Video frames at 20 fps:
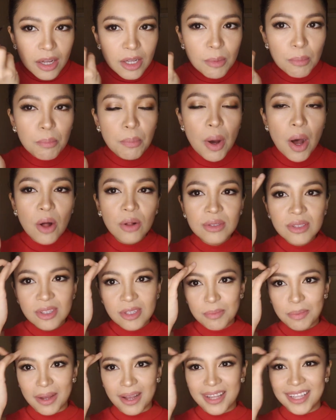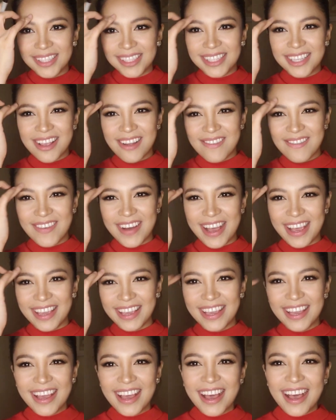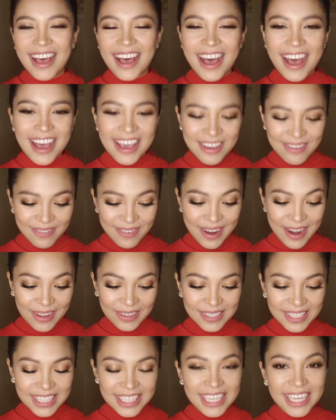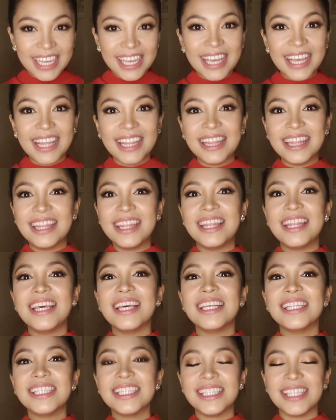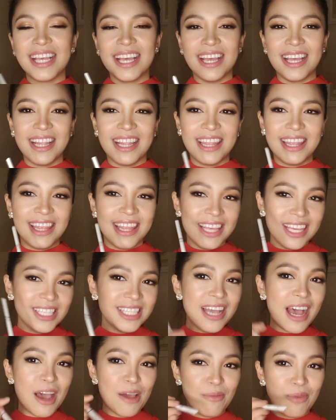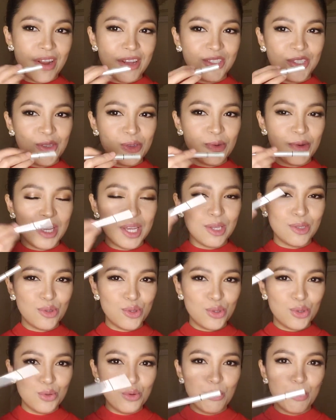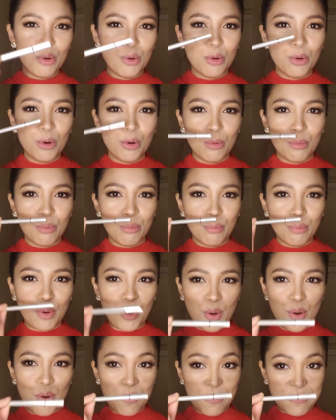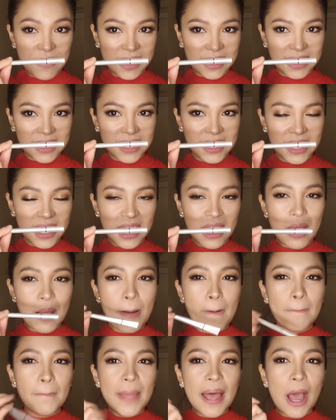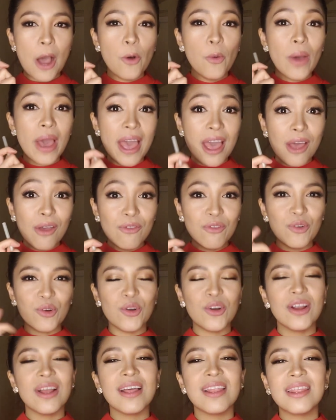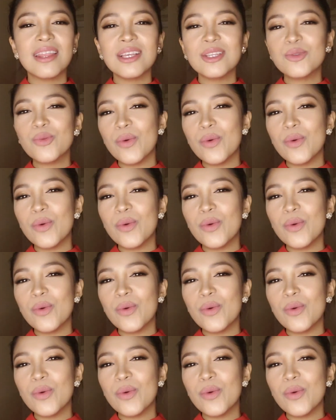bald spots on my eyebrows, this eyebrow duo is super perfect. However, this